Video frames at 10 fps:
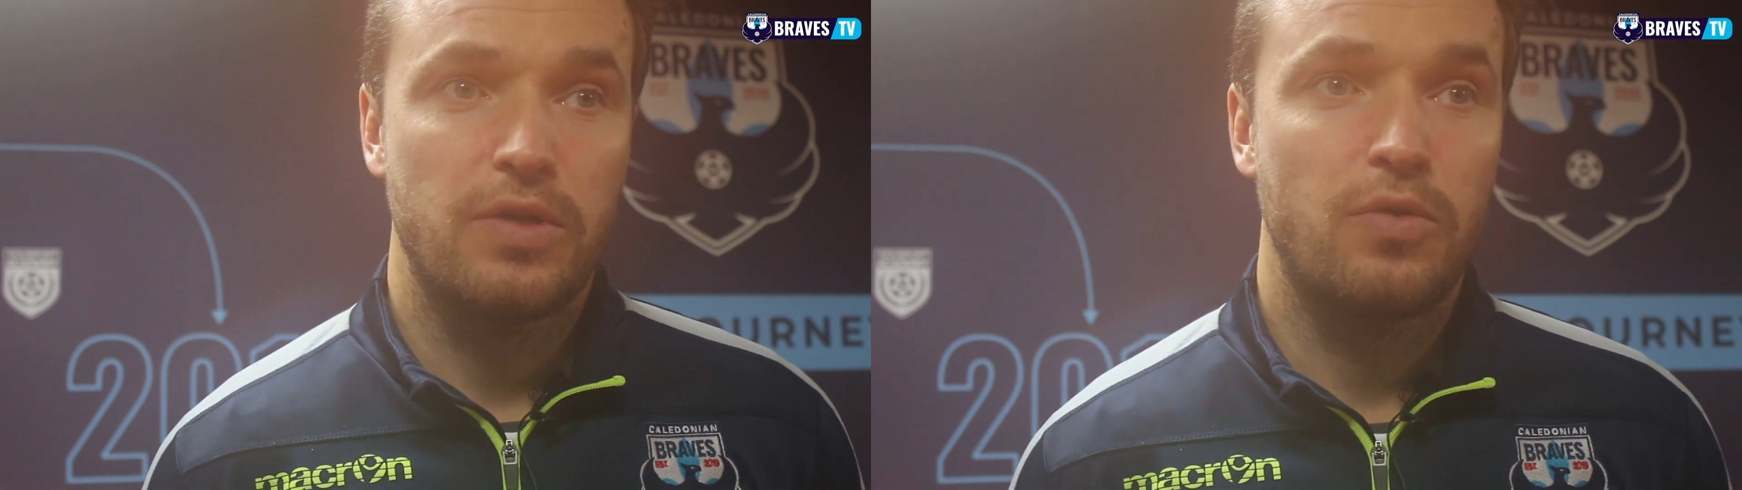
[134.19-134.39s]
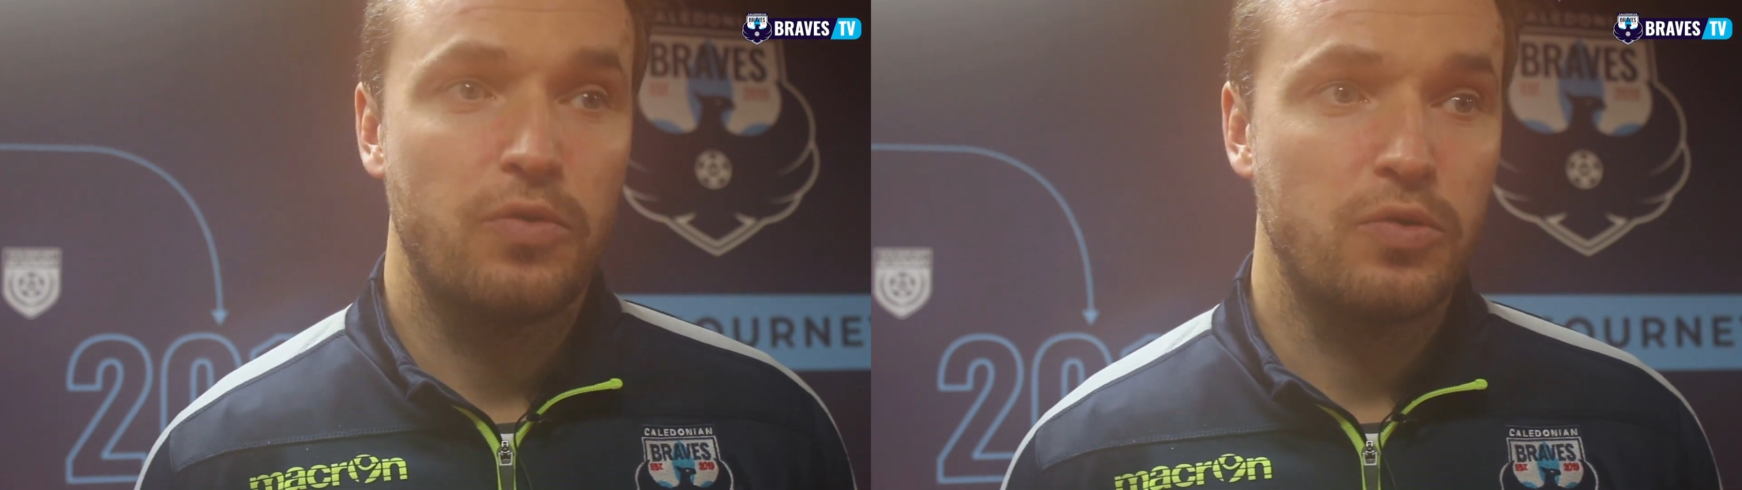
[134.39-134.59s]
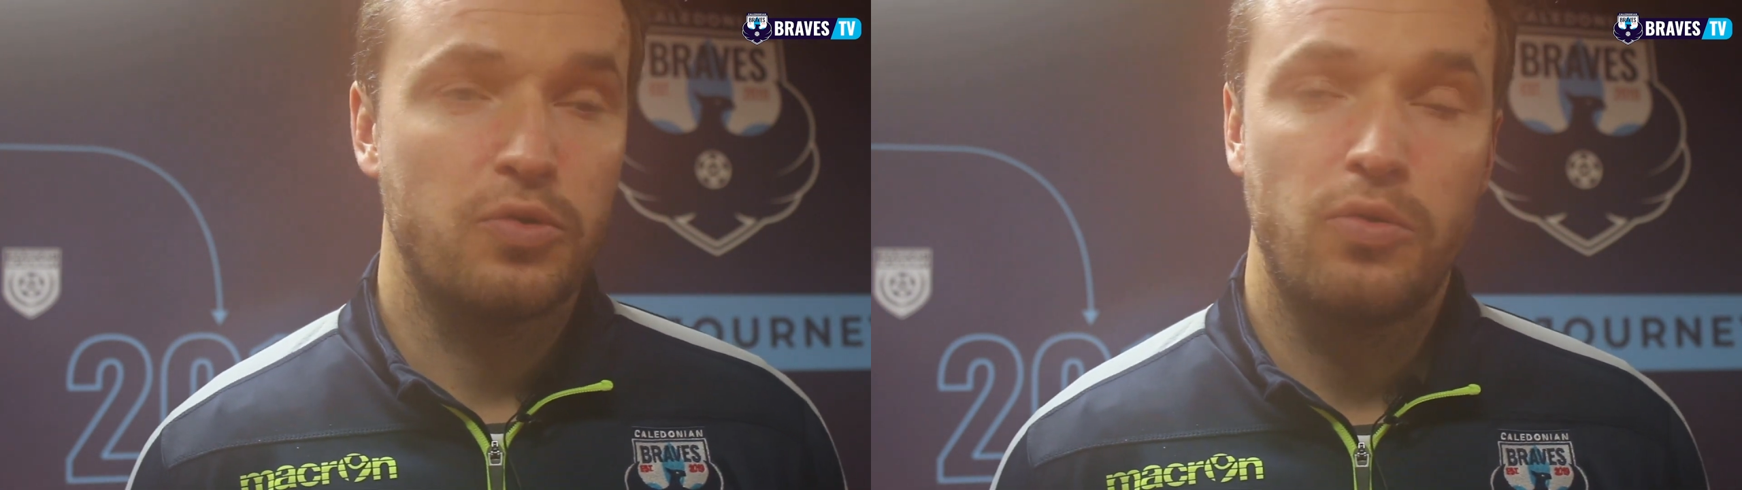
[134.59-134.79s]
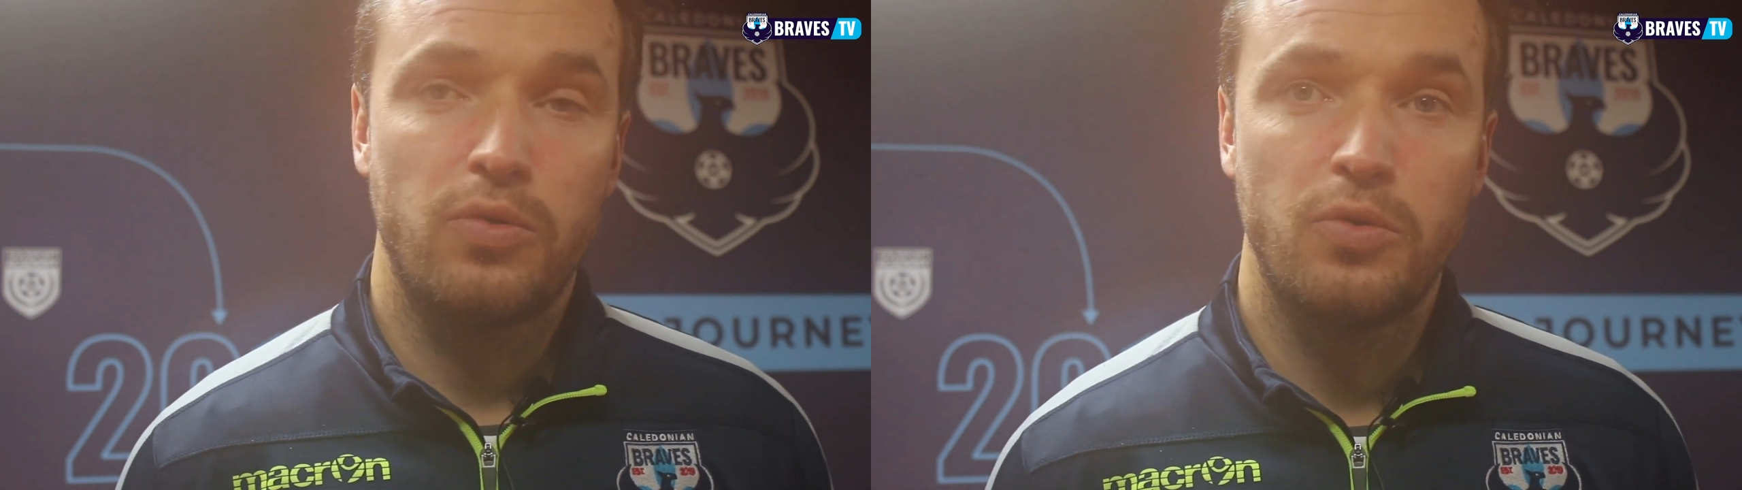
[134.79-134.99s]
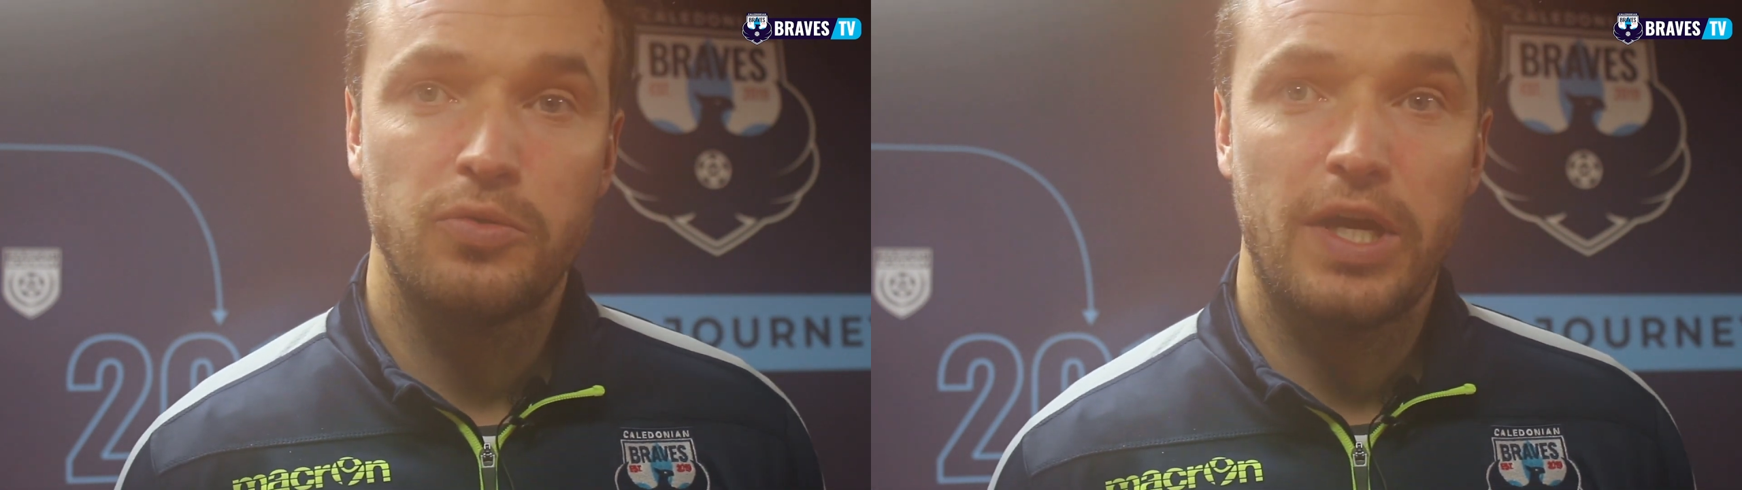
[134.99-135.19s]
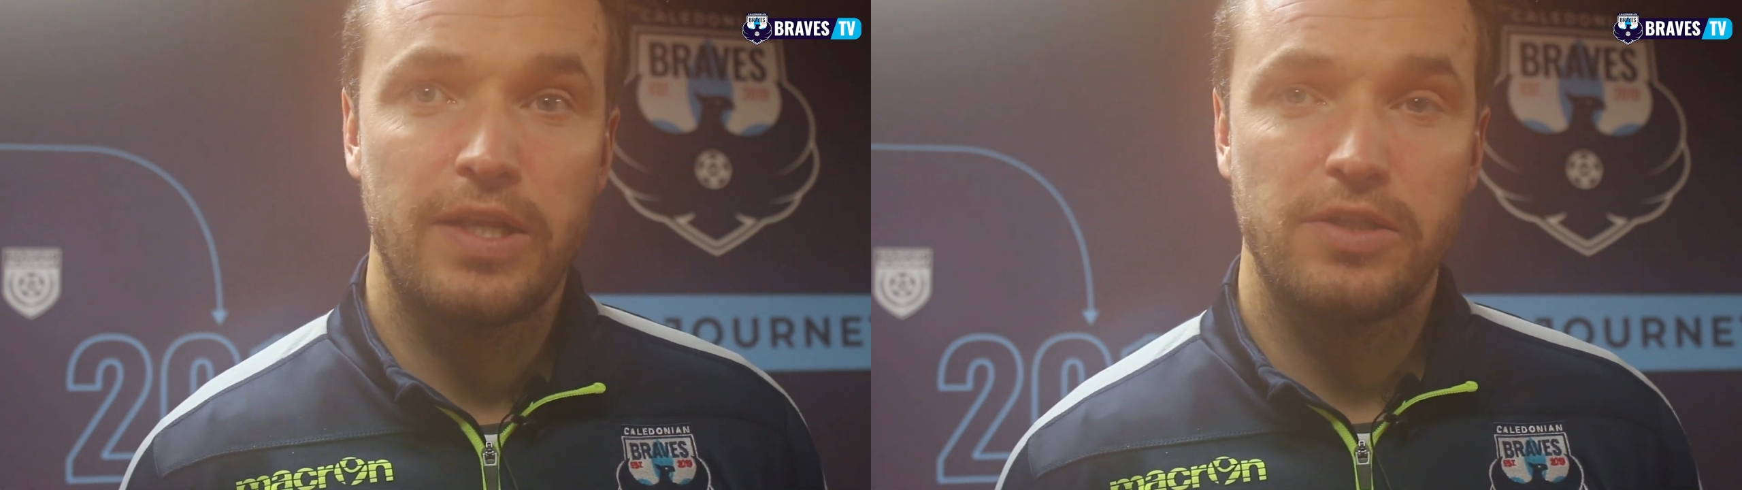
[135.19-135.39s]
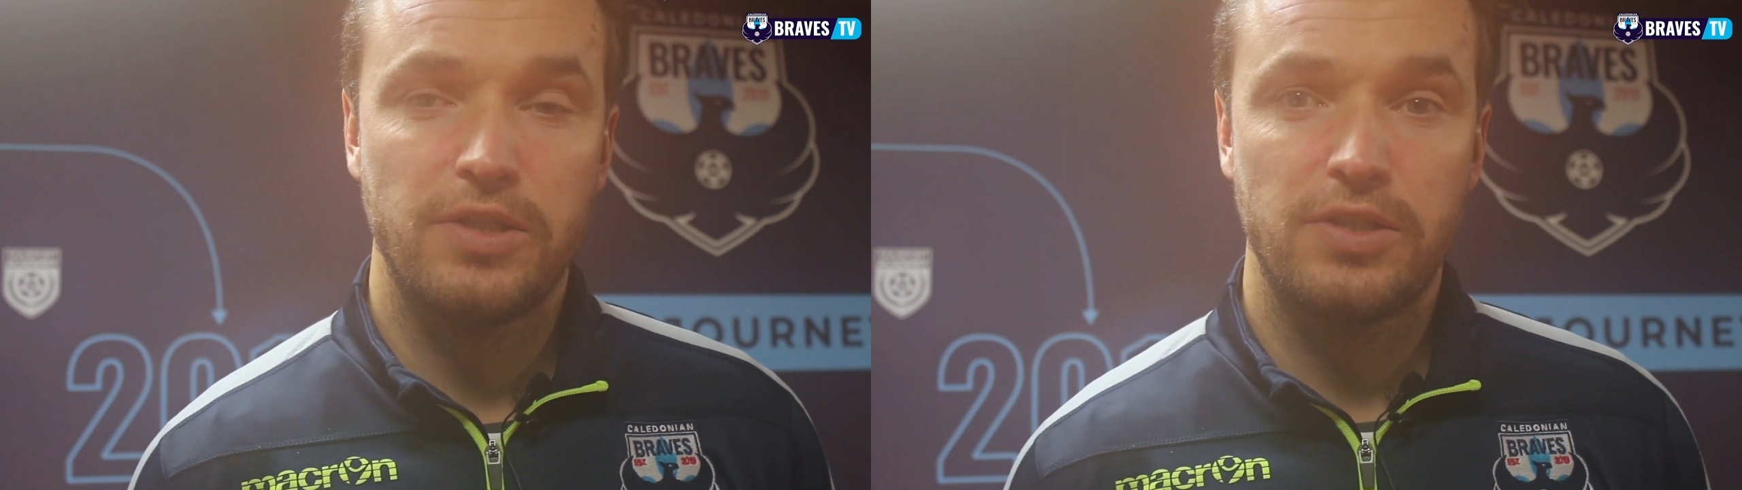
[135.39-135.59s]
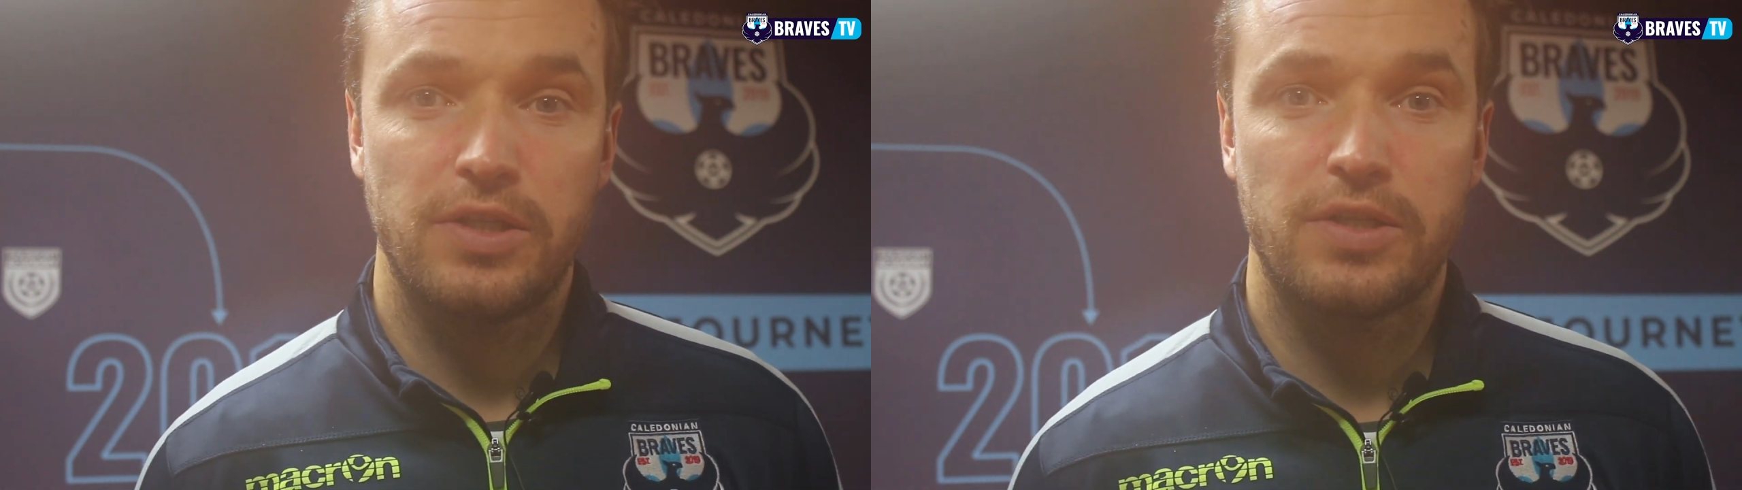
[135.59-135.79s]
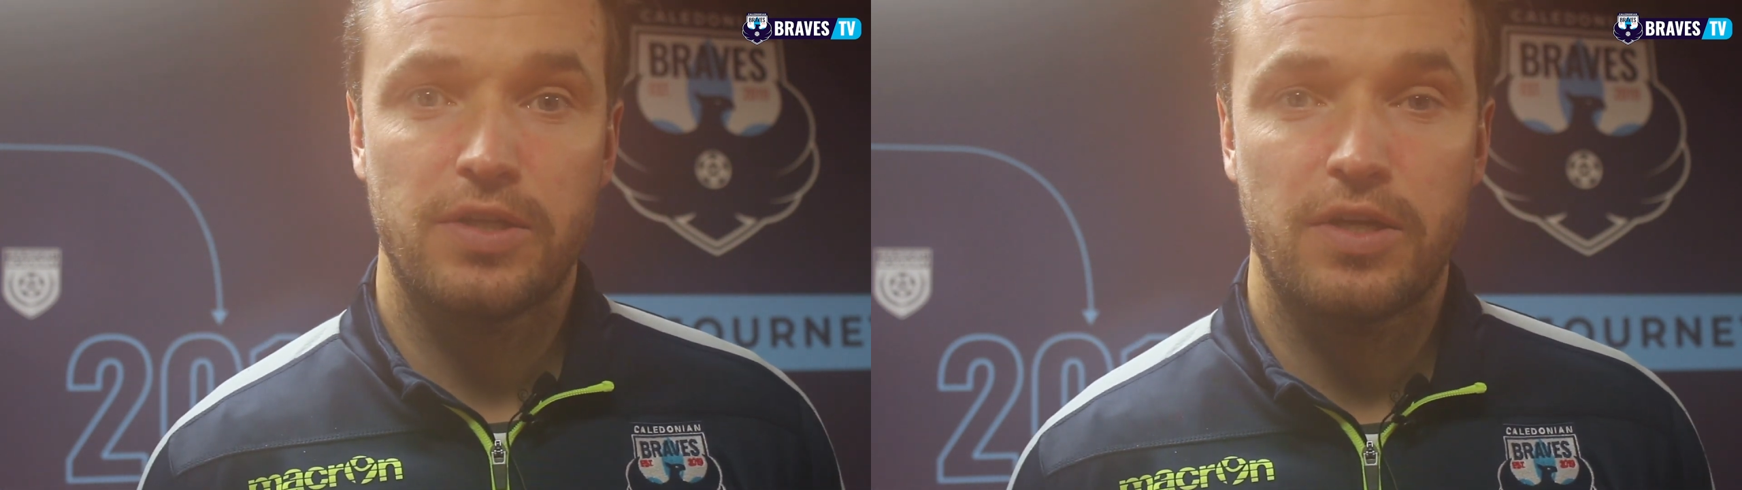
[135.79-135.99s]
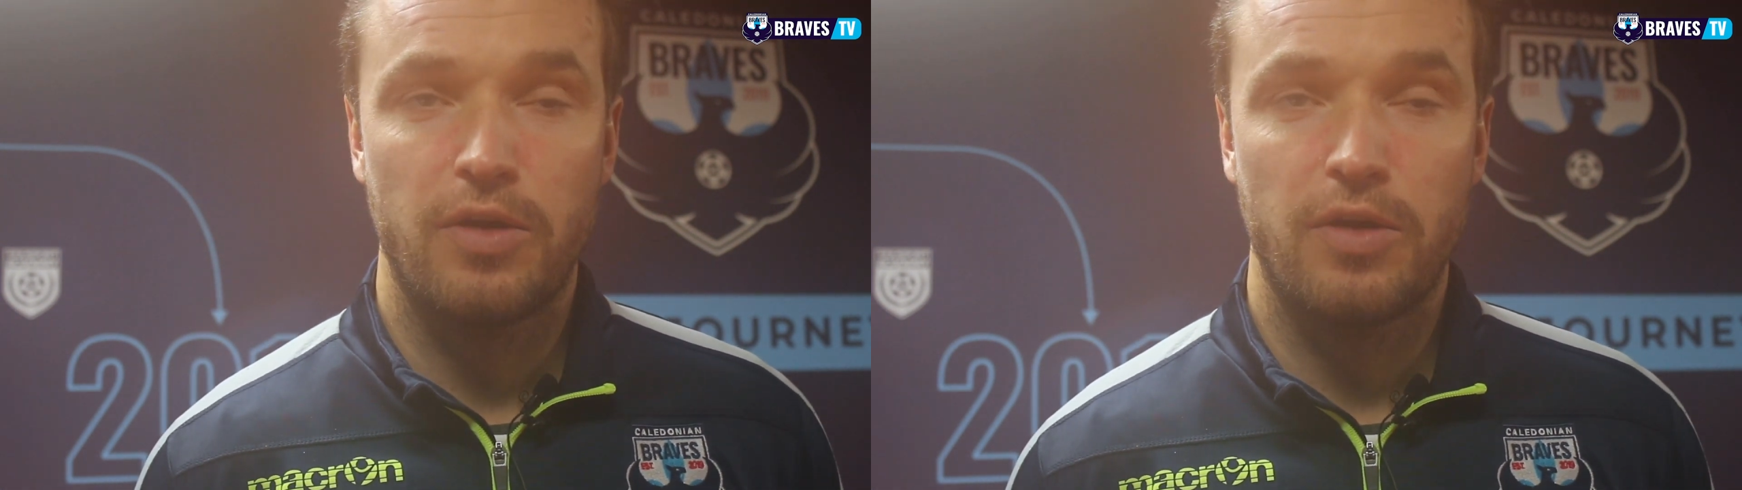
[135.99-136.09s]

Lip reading: all those old adages